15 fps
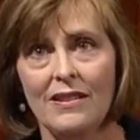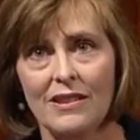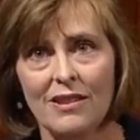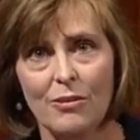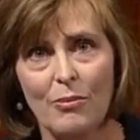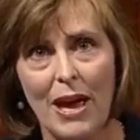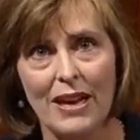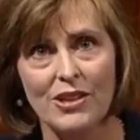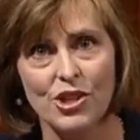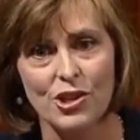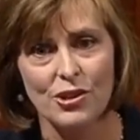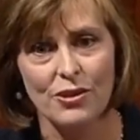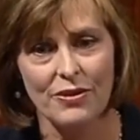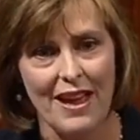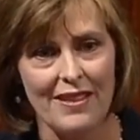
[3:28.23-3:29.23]
to make
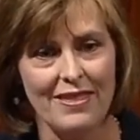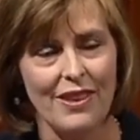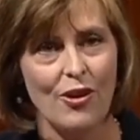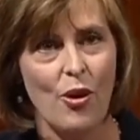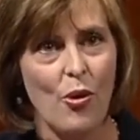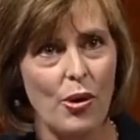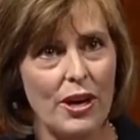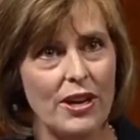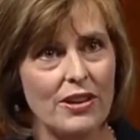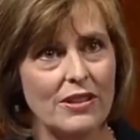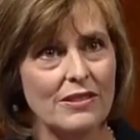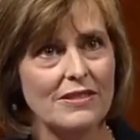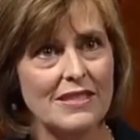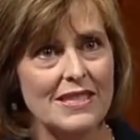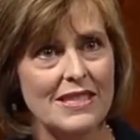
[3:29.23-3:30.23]
sure that the
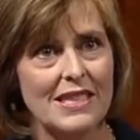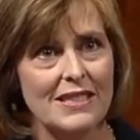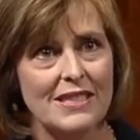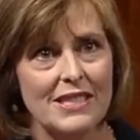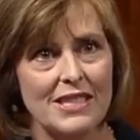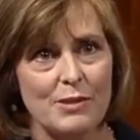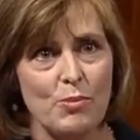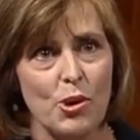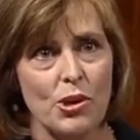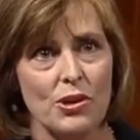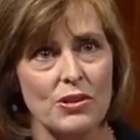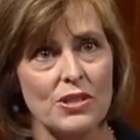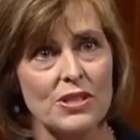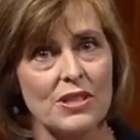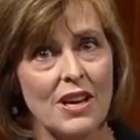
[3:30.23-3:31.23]
oil did
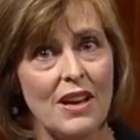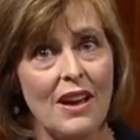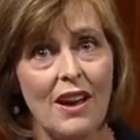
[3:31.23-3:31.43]
disperse.